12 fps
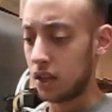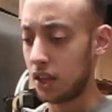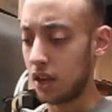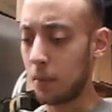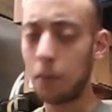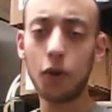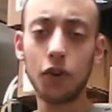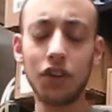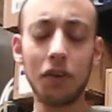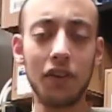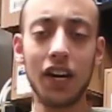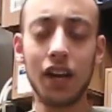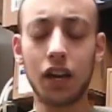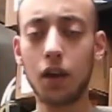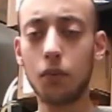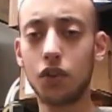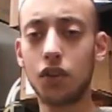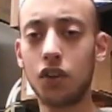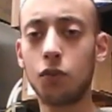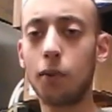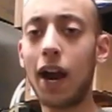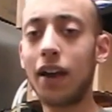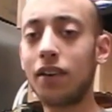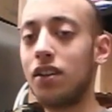impulsivity that comes with
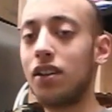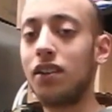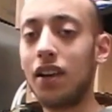dyspraxia